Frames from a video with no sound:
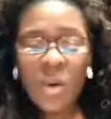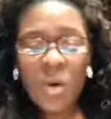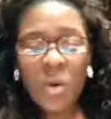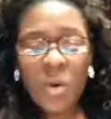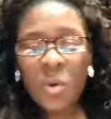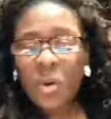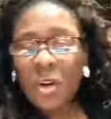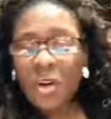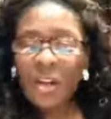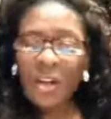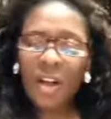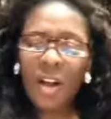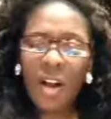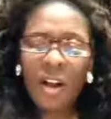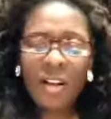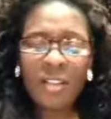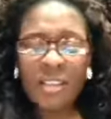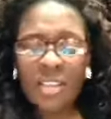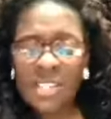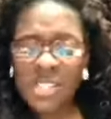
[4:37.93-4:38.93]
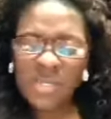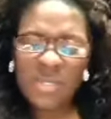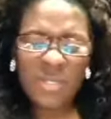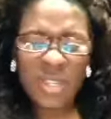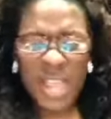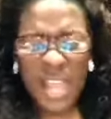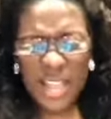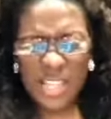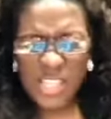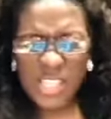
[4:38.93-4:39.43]
or all this
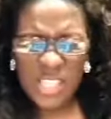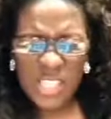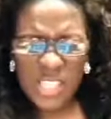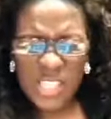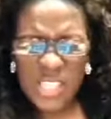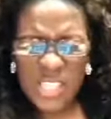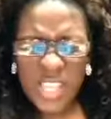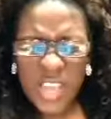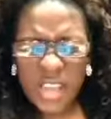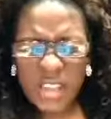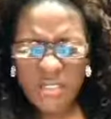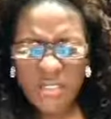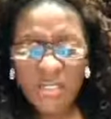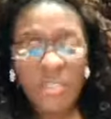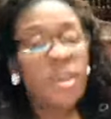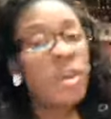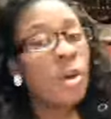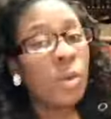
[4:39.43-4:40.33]
flashy stuff,